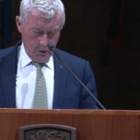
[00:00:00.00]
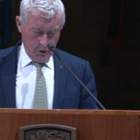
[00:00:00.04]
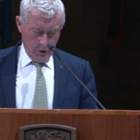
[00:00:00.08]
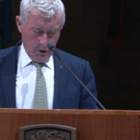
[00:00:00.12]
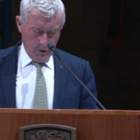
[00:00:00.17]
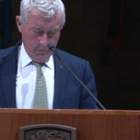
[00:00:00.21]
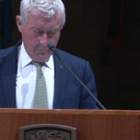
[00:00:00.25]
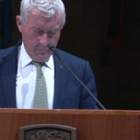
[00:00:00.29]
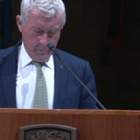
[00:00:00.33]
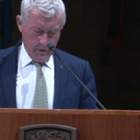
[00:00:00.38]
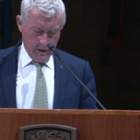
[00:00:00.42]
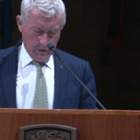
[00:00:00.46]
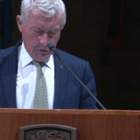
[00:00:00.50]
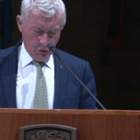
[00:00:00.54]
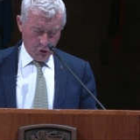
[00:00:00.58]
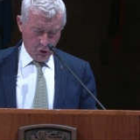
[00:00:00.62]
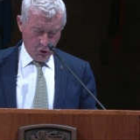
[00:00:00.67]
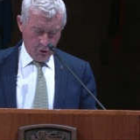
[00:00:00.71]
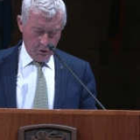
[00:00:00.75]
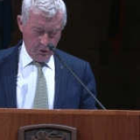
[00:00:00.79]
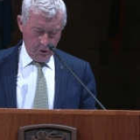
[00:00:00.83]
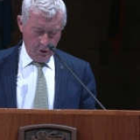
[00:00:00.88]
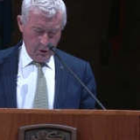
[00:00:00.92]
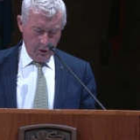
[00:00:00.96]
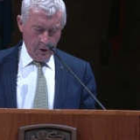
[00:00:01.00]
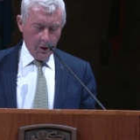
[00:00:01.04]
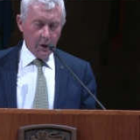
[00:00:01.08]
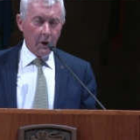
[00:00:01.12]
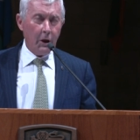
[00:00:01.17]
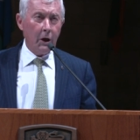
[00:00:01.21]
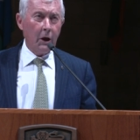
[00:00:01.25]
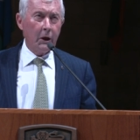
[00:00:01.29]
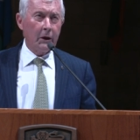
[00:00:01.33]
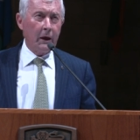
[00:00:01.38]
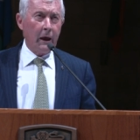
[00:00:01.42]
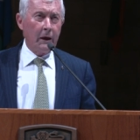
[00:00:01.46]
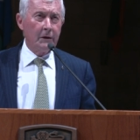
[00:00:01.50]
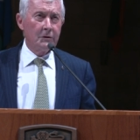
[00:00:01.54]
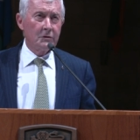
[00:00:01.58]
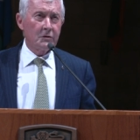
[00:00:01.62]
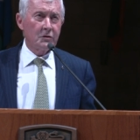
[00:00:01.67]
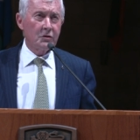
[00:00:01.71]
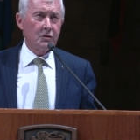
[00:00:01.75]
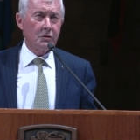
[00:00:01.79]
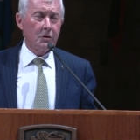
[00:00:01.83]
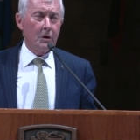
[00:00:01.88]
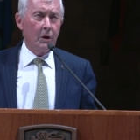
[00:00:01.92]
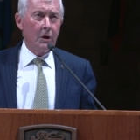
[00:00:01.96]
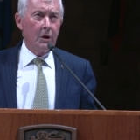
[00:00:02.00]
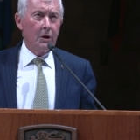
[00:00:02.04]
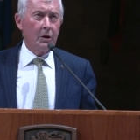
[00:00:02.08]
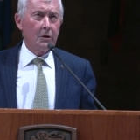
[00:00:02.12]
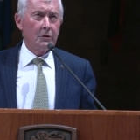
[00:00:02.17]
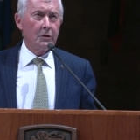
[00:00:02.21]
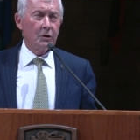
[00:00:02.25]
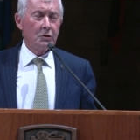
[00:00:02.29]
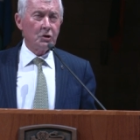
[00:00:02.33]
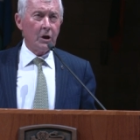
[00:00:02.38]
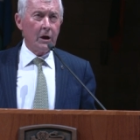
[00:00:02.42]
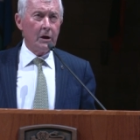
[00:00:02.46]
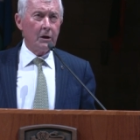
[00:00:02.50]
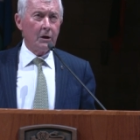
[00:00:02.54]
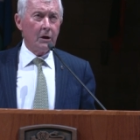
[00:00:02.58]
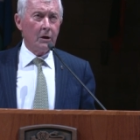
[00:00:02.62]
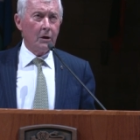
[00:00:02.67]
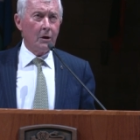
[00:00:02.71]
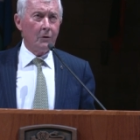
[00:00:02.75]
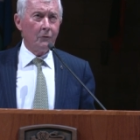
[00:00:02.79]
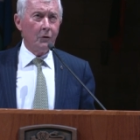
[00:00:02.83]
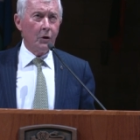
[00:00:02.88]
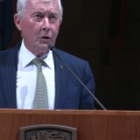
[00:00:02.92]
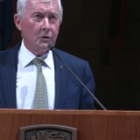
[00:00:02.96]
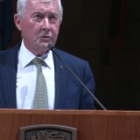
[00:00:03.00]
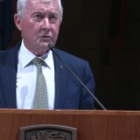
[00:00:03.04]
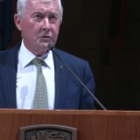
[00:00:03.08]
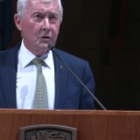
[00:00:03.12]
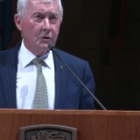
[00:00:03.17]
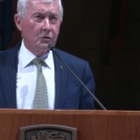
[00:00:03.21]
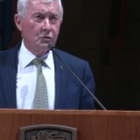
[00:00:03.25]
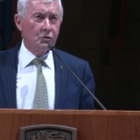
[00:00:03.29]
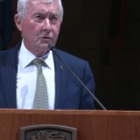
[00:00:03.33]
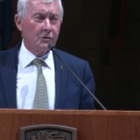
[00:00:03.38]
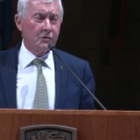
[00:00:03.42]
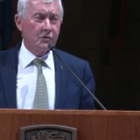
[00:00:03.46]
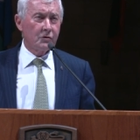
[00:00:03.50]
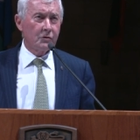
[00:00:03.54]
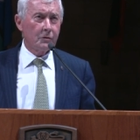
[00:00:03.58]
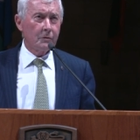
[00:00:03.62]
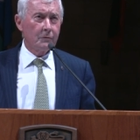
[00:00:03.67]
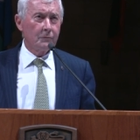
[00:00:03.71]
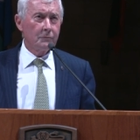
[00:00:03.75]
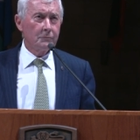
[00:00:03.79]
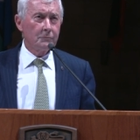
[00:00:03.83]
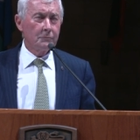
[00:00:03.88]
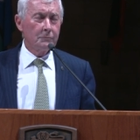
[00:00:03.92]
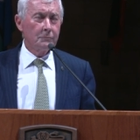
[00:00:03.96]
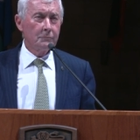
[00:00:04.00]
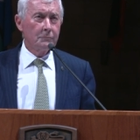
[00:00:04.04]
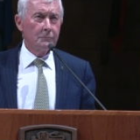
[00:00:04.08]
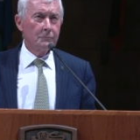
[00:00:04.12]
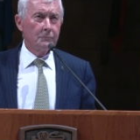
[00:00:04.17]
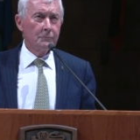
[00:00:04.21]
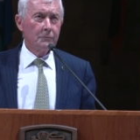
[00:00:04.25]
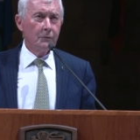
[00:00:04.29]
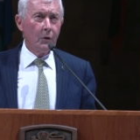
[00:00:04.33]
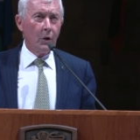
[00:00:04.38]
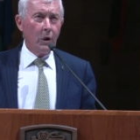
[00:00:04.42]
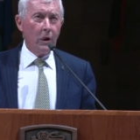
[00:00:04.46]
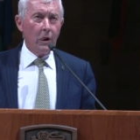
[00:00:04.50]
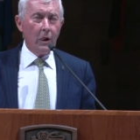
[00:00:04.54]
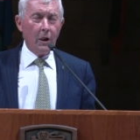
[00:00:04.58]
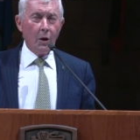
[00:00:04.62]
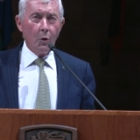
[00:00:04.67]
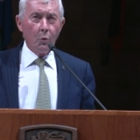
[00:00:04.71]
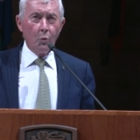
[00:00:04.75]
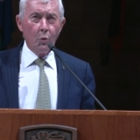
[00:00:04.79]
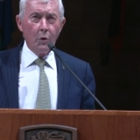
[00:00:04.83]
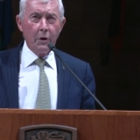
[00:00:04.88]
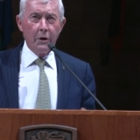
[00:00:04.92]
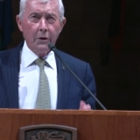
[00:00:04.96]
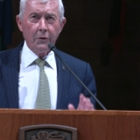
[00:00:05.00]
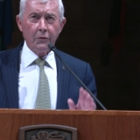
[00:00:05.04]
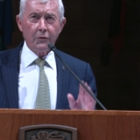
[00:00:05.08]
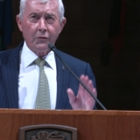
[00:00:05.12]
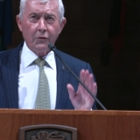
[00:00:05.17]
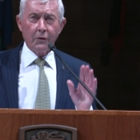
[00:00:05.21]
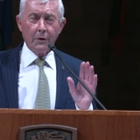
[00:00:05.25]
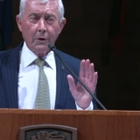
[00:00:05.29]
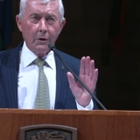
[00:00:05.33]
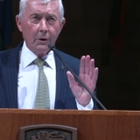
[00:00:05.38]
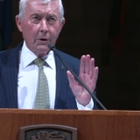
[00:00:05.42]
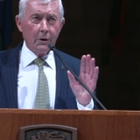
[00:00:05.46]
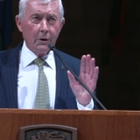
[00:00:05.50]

convention against the taking of hostages with